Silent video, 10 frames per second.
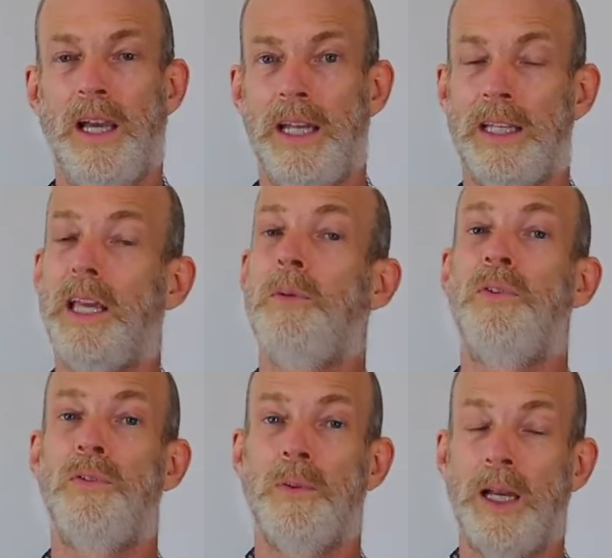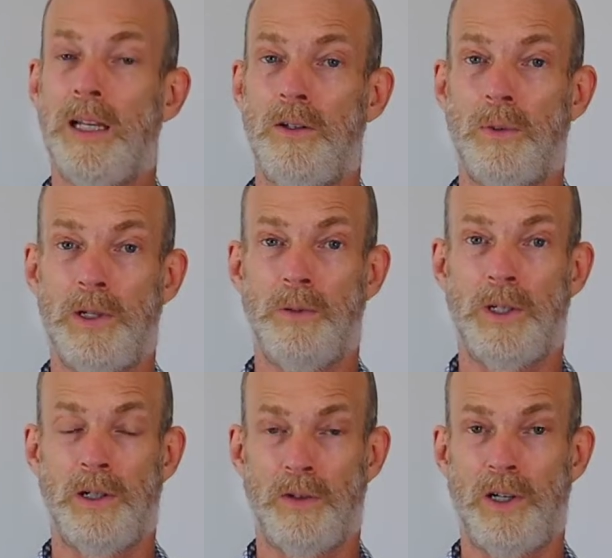and it keeps you from getting to where you
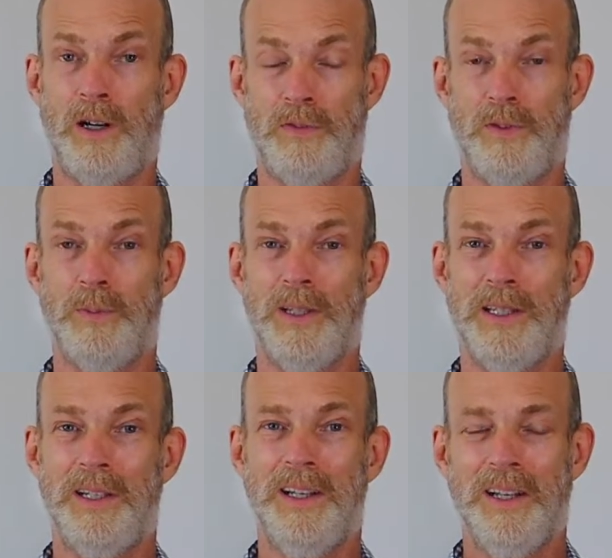want to go comfortably.